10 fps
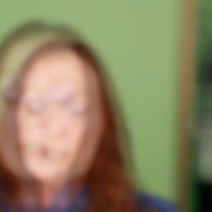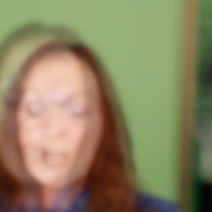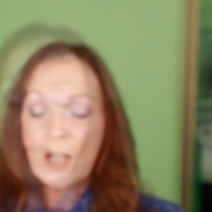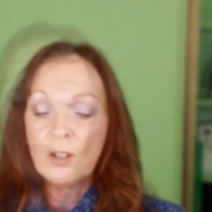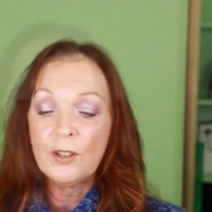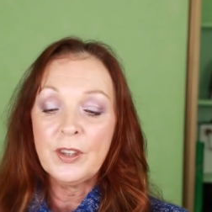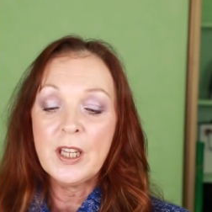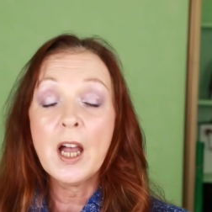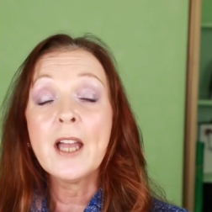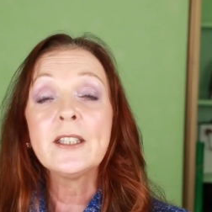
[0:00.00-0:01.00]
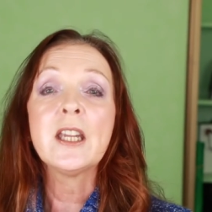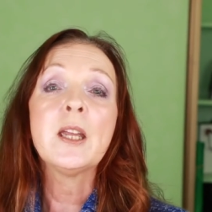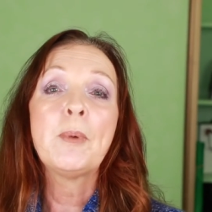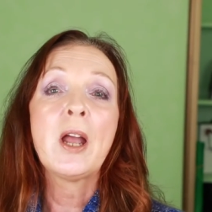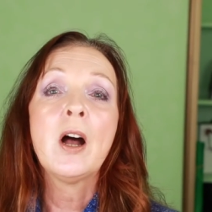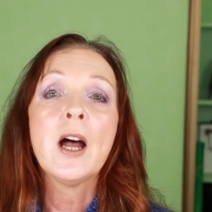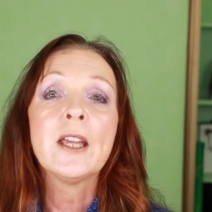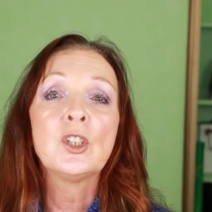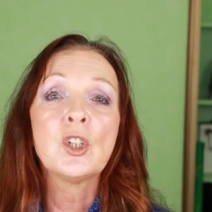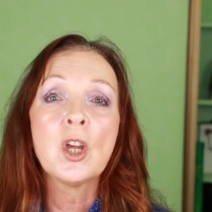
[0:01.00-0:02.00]
Now, the idea
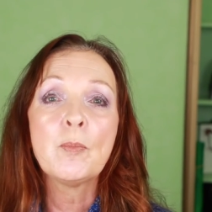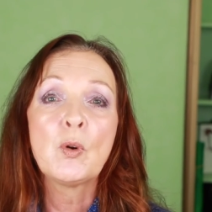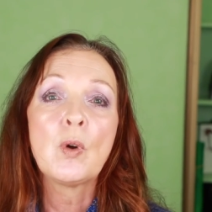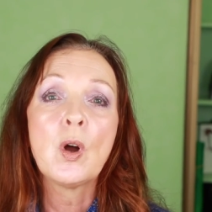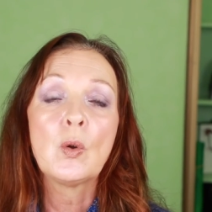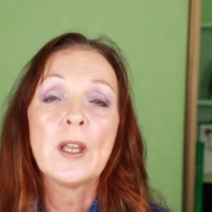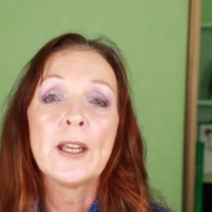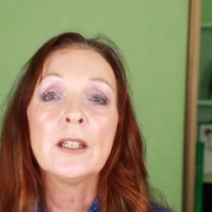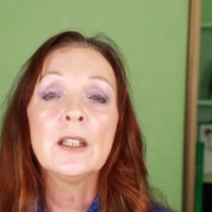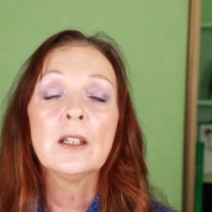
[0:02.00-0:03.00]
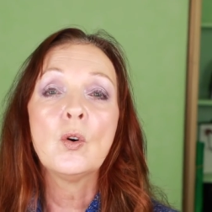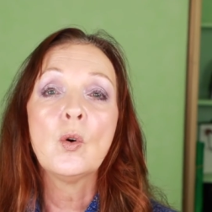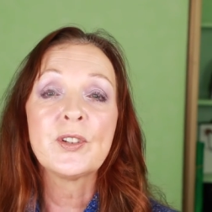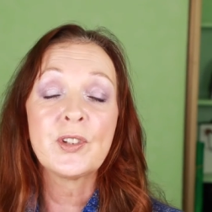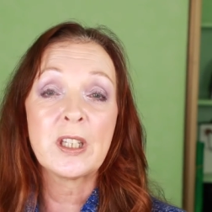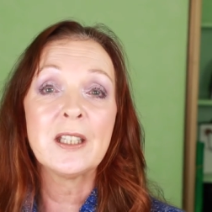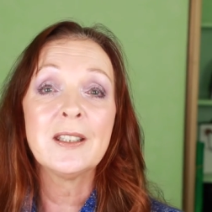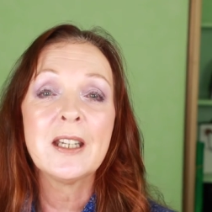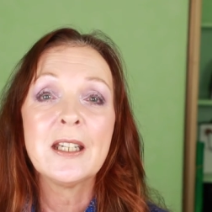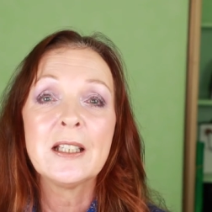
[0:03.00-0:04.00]
behind derma rolling or
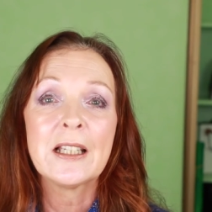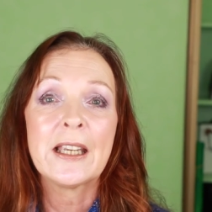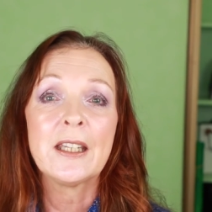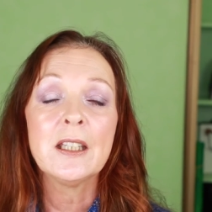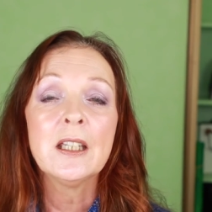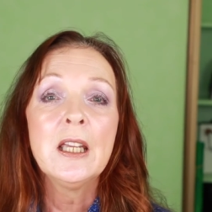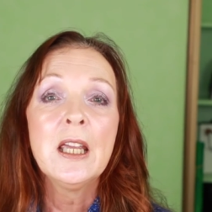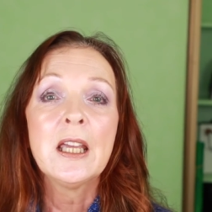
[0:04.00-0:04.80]
skin needling